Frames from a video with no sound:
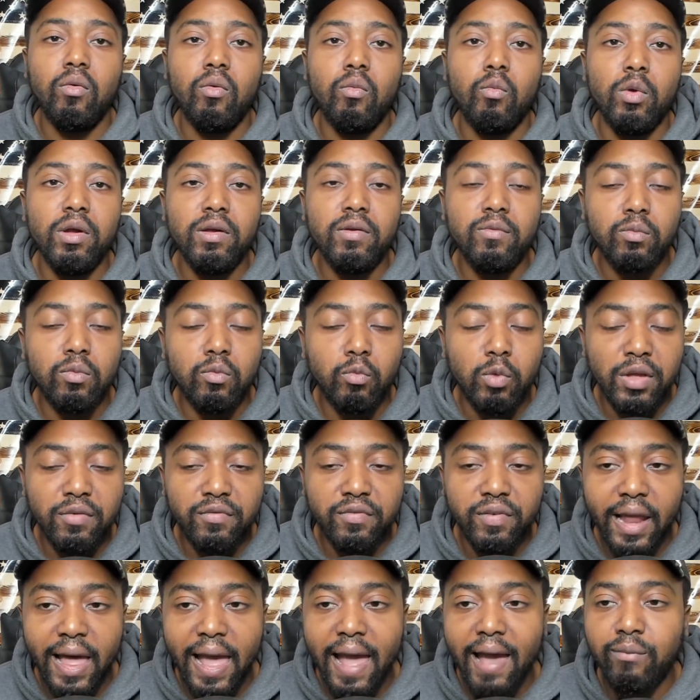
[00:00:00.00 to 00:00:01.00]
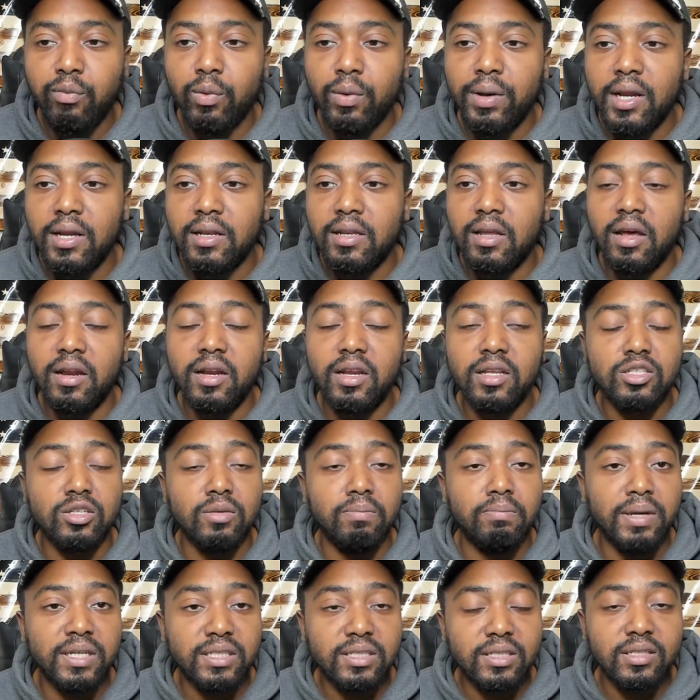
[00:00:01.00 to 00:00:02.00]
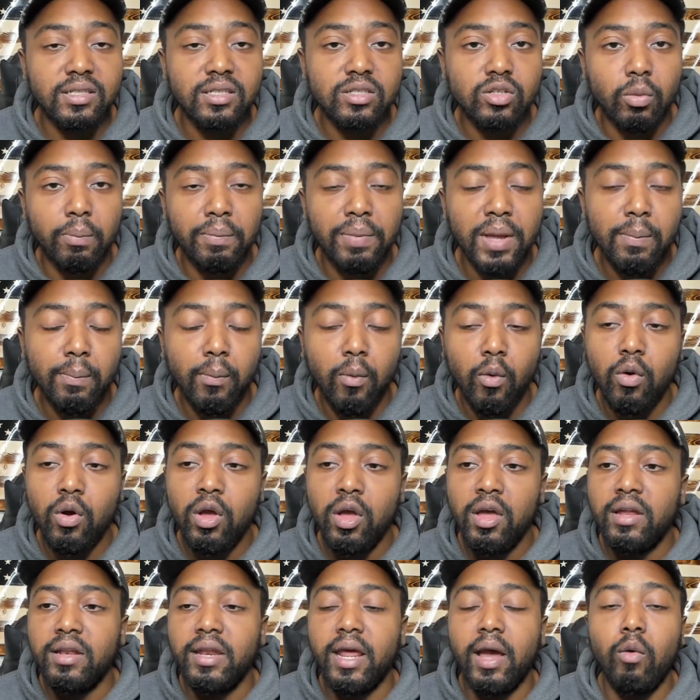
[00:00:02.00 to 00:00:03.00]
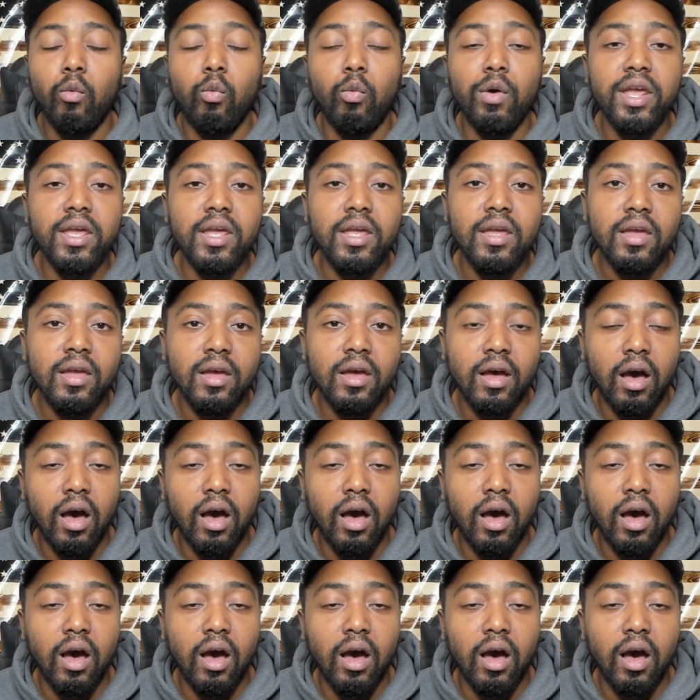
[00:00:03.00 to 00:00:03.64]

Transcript: We've laughed when they've done it to businesses or people that we